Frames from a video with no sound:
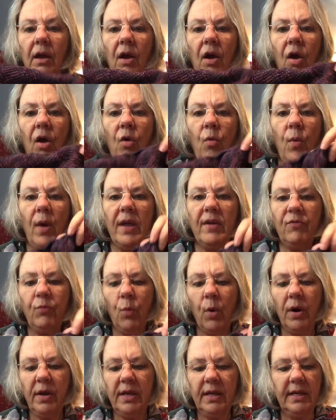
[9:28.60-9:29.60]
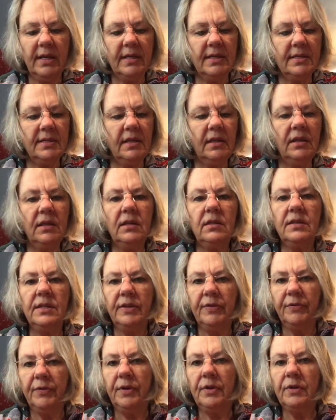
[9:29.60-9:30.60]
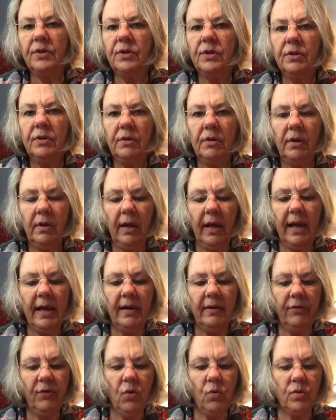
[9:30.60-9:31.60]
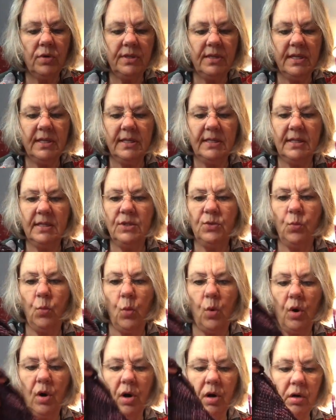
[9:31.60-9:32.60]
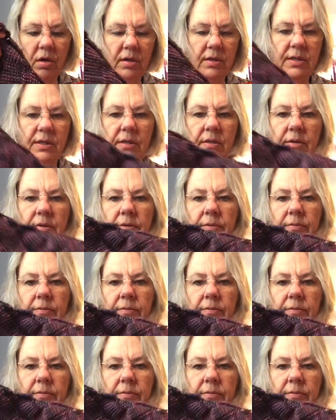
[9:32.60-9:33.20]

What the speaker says: her way of working it is a little different. And of course, this is worked